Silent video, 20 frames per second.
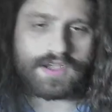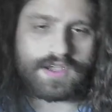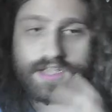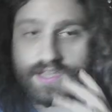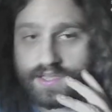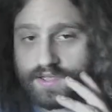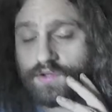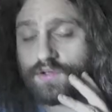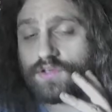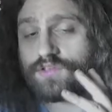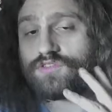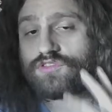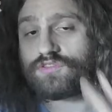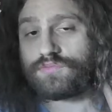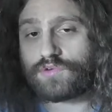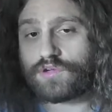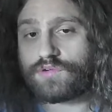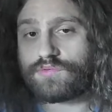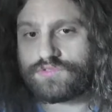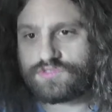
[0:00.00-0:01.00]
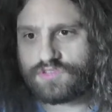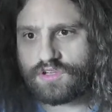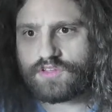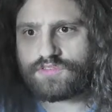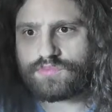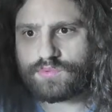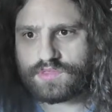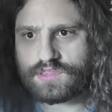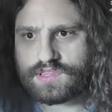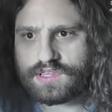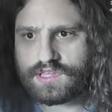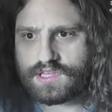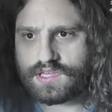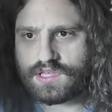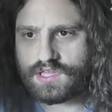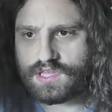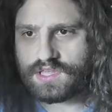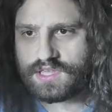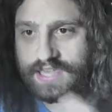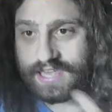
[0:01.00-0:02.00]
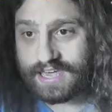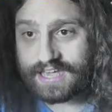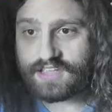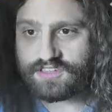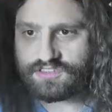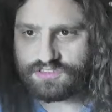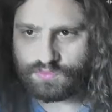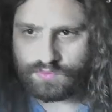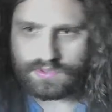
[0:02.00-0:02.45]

get some good results with kicks,